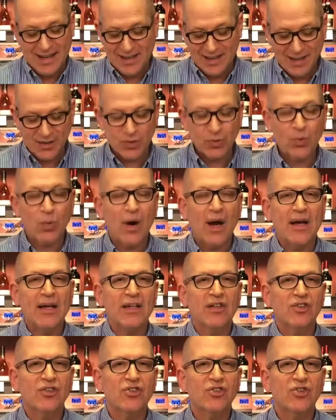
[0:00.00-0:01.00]
this wine
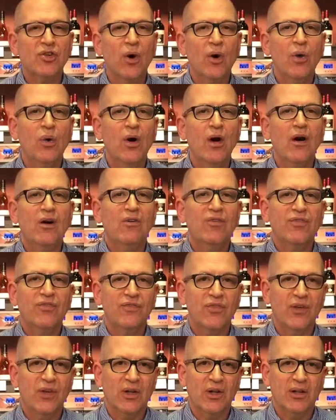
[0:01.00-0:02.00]
is so
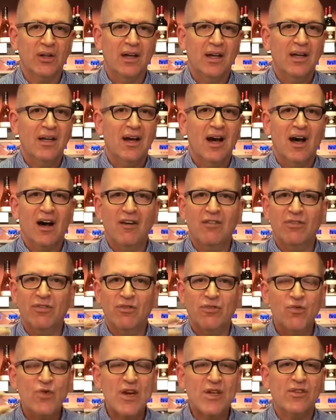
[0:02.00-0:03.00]
full of
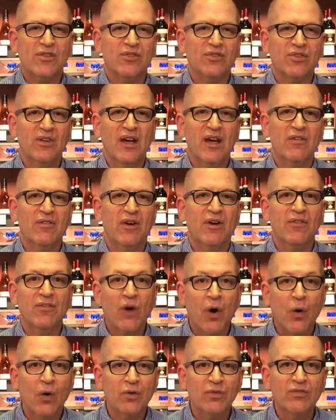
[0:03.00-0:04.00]
rich flavor
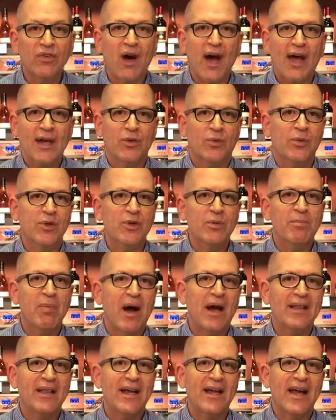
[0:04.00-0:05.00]
of old vines. When you
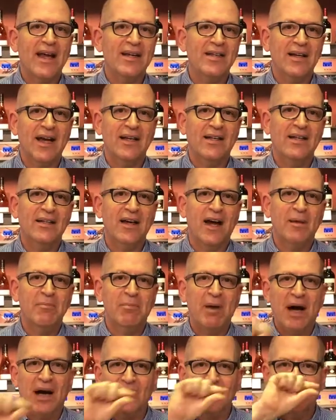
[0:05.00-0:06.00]
buy that $8.99
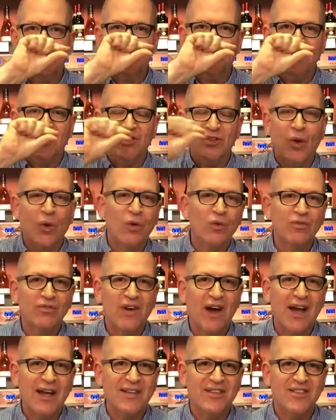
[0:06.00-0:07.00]
bottle that says Old
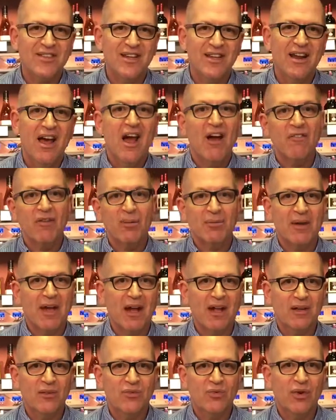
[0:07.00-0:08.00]
Vines In from
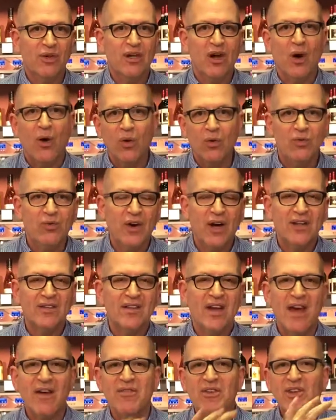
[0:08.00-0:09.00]
California, Old Vines
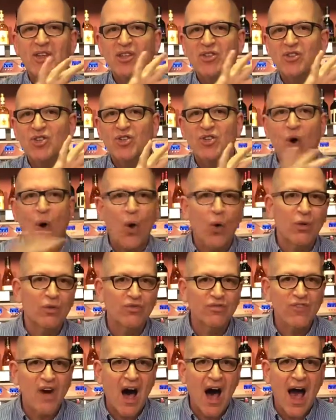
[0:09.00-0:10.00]
In, everything says
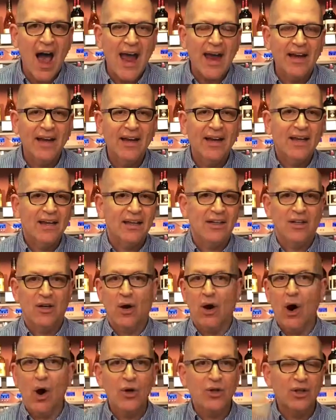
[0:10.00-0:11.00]
Old Vine, you
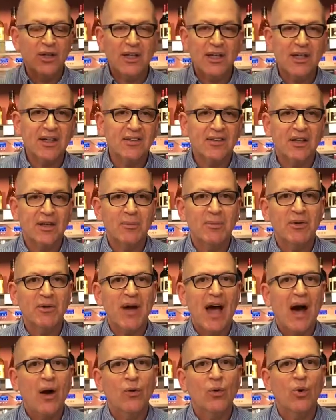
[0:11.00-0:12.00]
know, oh, you think it's going to
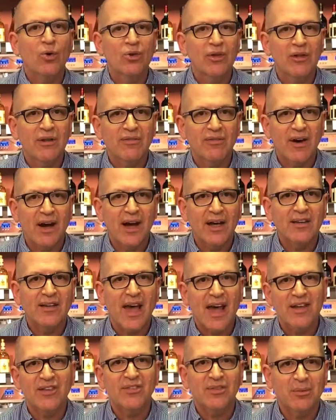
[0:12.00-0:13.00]
be, how old are the vines?
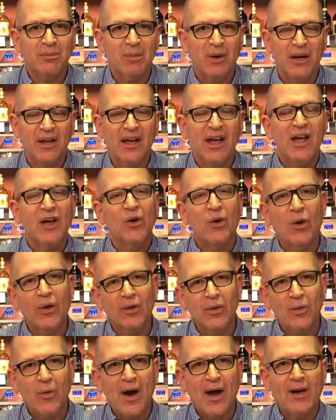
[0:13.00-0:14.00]
Ask somebody. Call
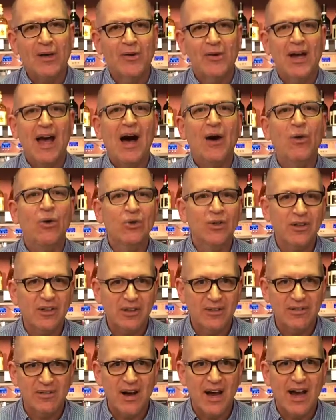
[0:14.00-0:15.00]
the winery. How old are
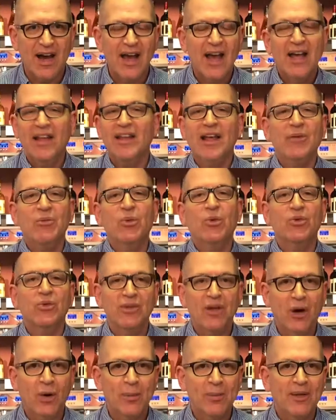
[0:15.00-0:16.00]
your vine? They won't
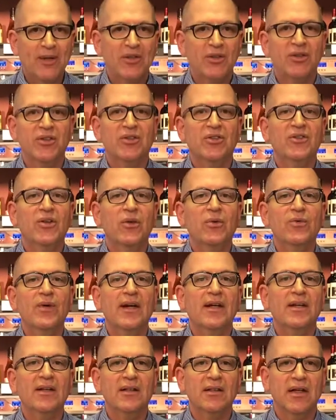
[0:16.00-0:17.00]
know, because there's no
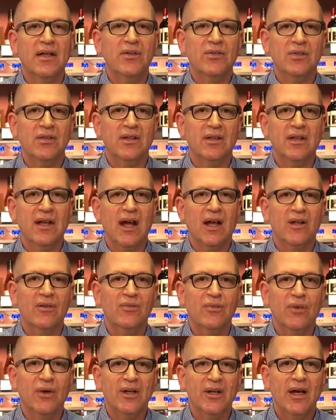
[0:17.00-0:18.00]
regulation in
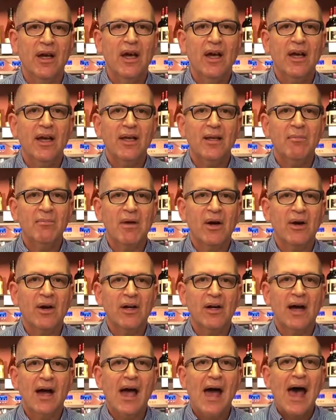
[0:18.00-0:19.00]
California, in
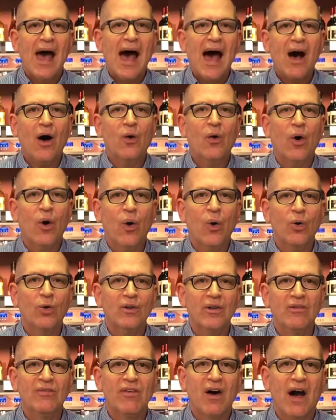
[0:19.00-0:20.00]
America, how
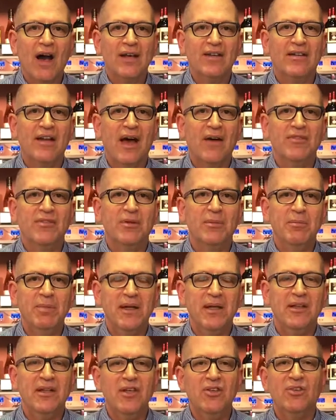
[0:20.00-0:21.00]
old the vines have to
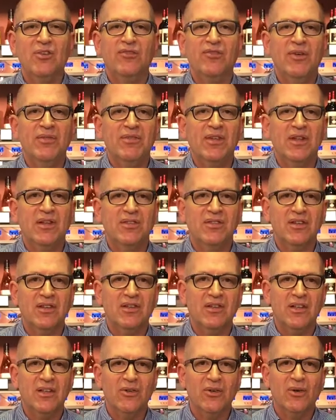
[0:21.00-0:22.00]
be. These are 50 to
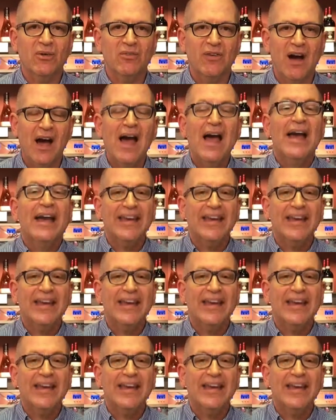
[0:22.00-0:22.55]
60-year-old vines,